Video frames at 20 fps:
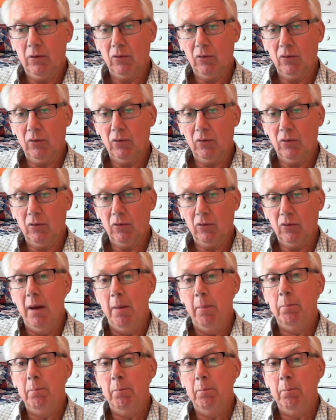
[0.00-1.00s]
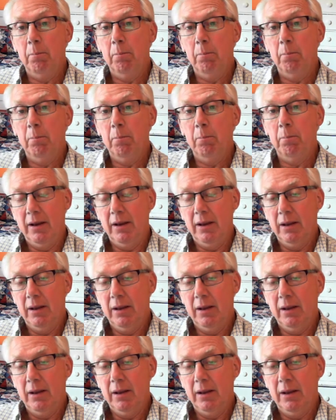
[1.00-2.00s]
Okay, but
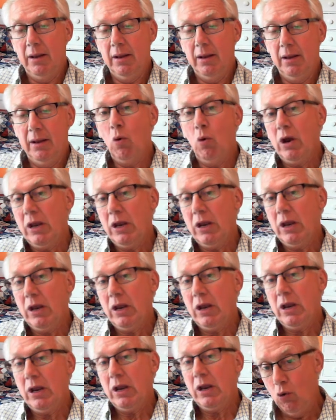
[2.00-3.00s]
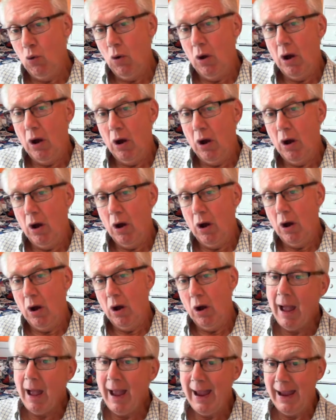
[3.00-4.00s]
when you
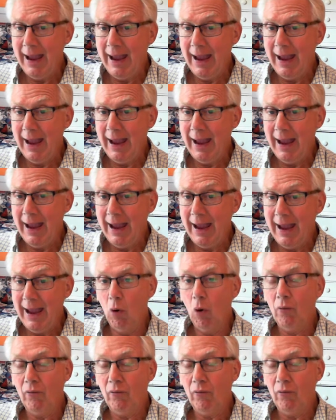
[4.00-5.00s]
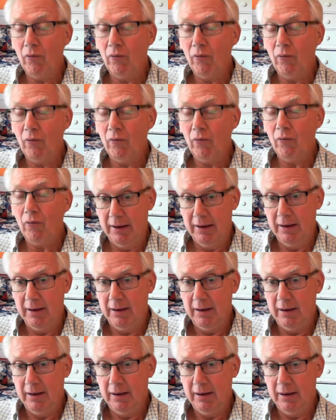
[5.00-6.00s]
applied overhead
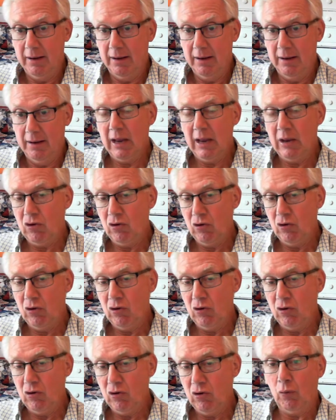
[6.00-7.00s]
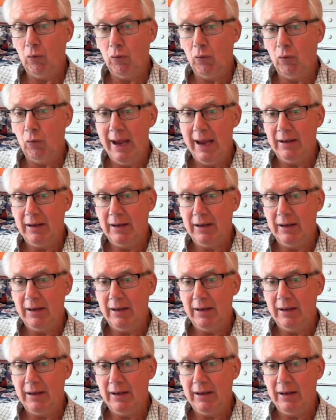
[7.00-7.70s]
and used your rate